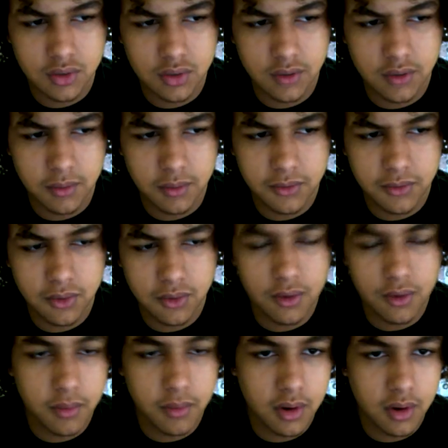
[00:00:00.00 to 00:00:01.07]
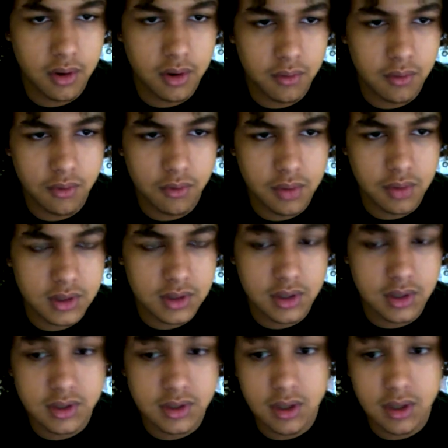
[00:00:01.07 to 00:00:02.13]
give him a funeral or bury him would be
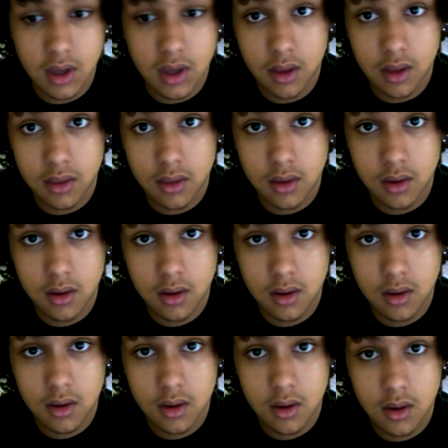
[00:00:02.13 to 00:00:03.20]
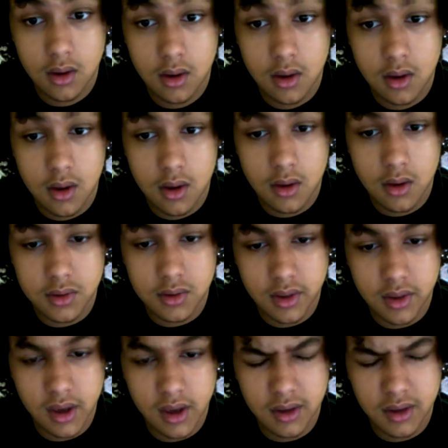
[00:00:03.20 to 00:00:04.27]
sentenced to death.
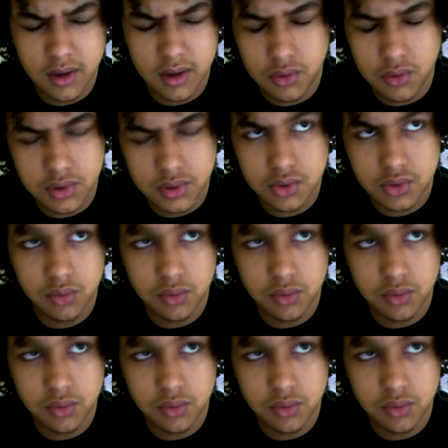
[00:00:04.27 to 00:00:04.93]
That he was to